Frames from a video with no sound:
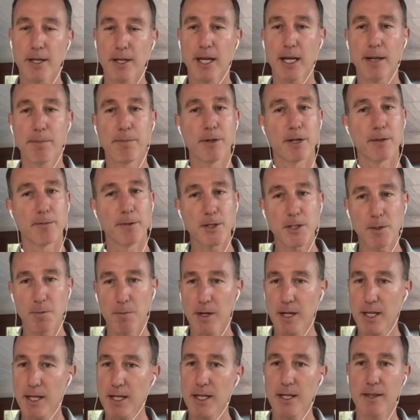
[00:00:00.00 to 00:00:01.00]
You got to put a bunch of
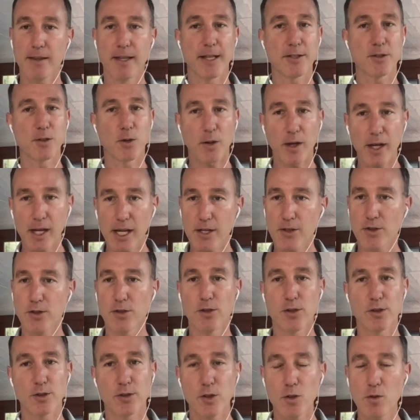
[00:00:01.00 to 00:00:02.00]
money in. That's okay. You
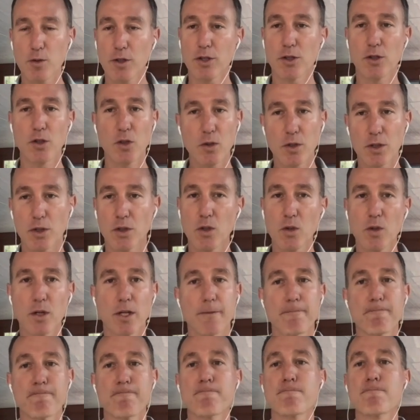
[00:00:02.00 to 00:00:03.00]
should just do it and do it and do
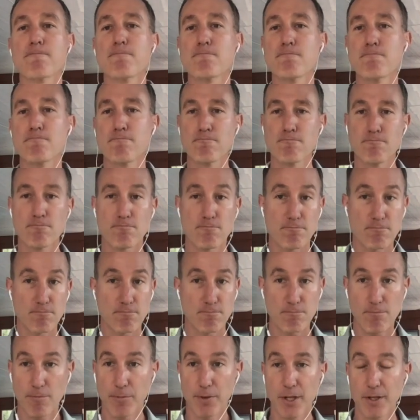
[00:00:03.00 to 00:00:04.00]
it.
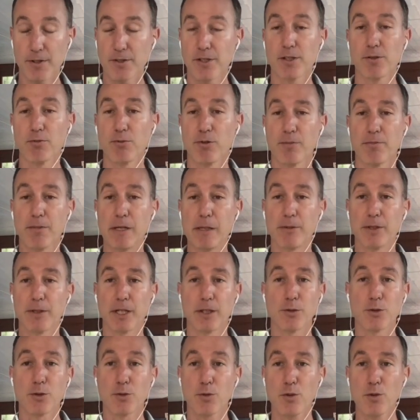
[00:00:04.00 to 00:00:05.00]
This is when people
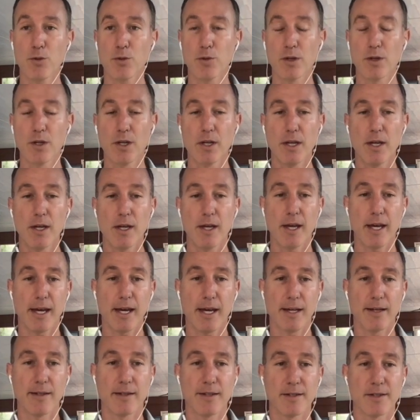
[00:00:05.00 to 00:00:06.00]
get screwed.
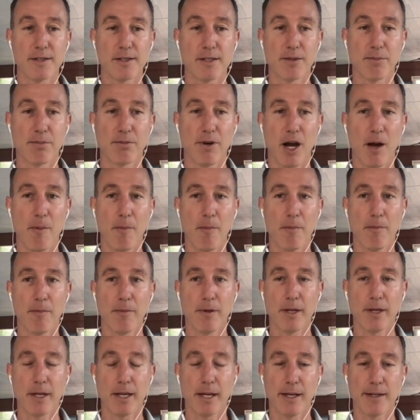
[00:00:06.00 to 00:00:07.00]
And this is the problem.
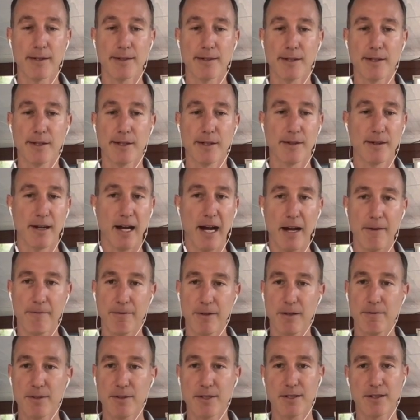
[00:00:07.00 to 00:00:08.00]
And
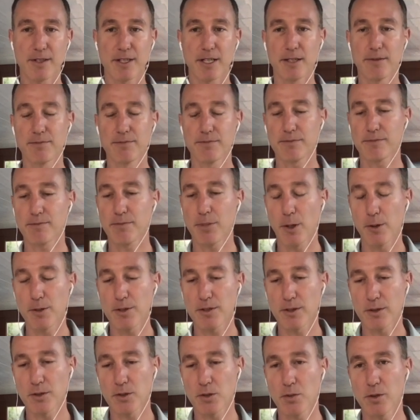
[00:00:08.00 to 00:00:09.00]
I've even seen
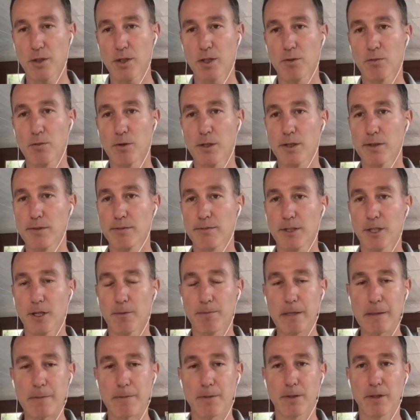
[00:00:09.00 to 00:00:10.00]
posts on Twitter where, you
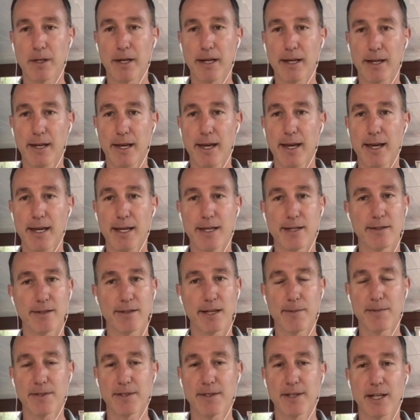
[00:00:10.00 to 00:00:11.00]
know, people are like, hey,
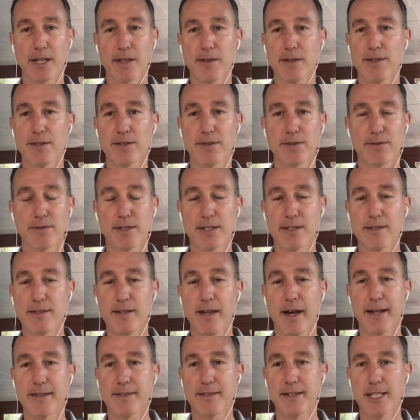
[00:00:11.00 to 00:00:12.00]
I'm sick of this
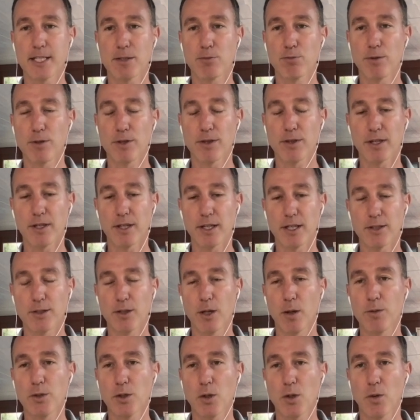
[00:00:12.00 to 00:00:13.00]
nonsense with
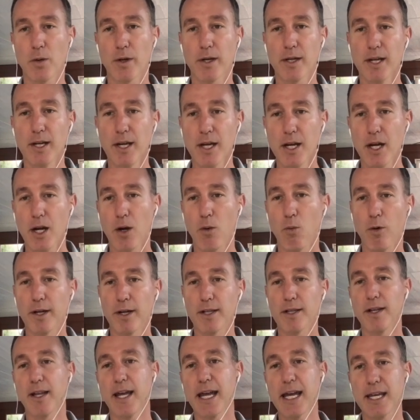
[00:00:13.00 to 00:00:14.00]
Dogecoin.
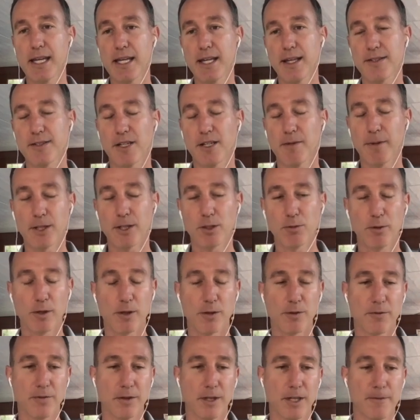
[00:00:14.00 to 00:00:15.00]
One lady, it's on my
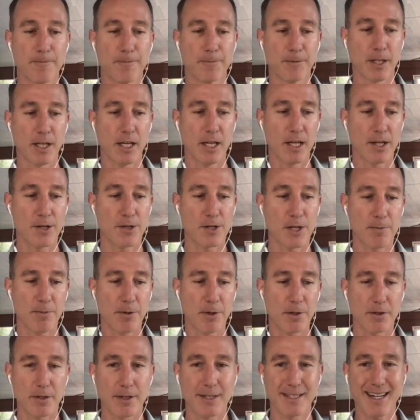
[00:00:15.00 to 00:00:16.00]
Twitter feed, she
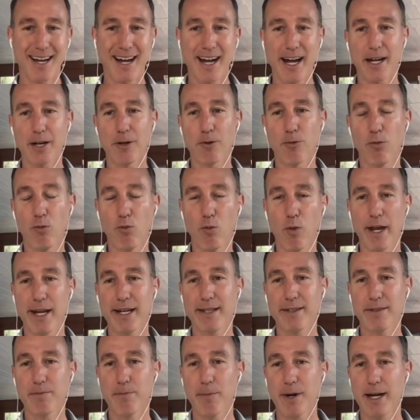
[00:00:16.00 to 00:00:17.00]
put her entire
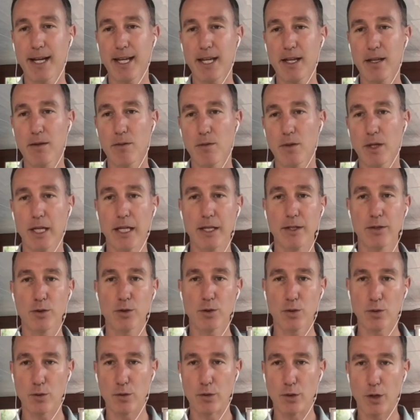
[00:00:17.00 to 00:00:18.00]
rent money
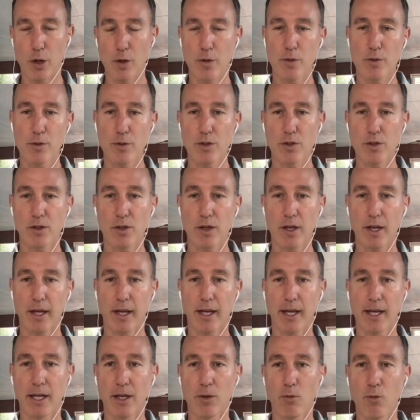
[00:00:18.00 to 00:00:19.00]
into Doge,
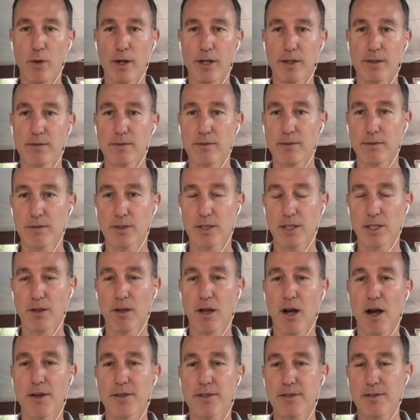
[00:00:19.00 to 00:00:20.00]
and it went, she
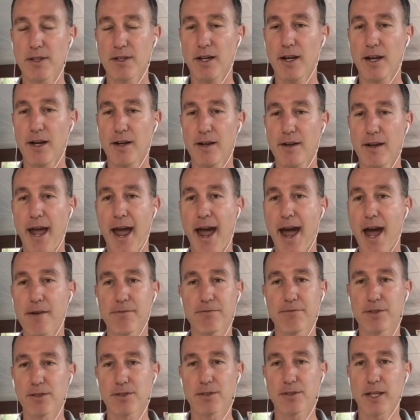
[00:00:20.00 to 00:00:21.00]
lost
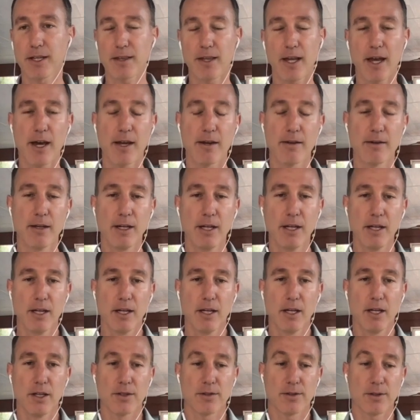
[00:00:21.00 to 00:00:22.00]
half, just like that.
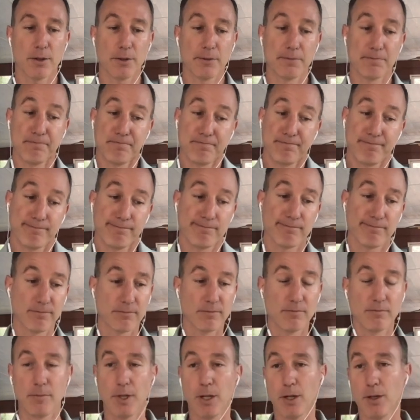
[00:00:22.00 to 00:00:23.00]
So,
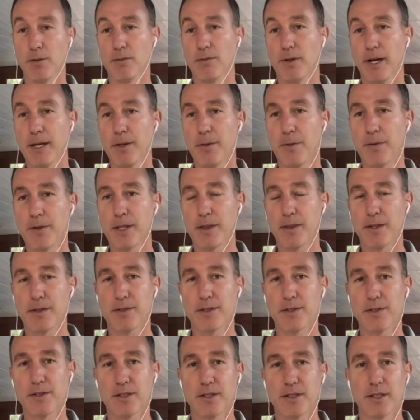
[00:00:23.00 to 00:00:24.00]
you know, I don't think
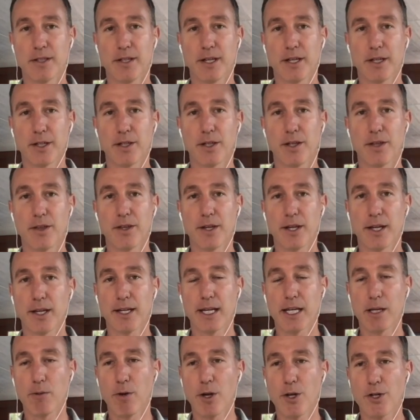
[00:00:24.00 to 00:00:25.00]
this is a good thing
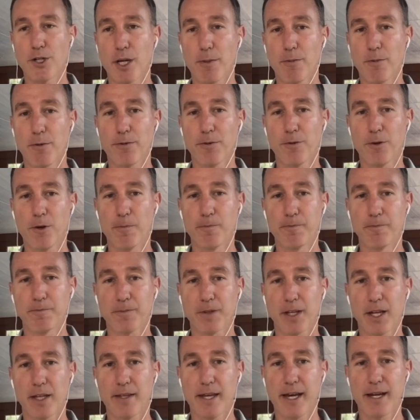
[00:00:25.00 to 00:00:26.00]
in any way, shape, or form.
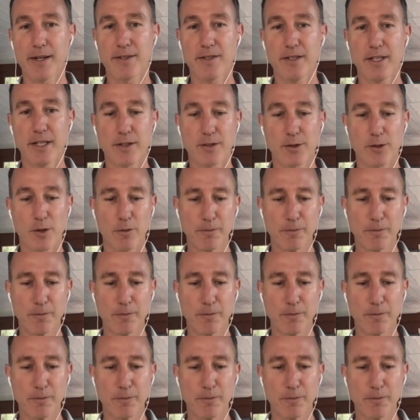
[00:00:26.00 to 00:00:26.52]
And that is it.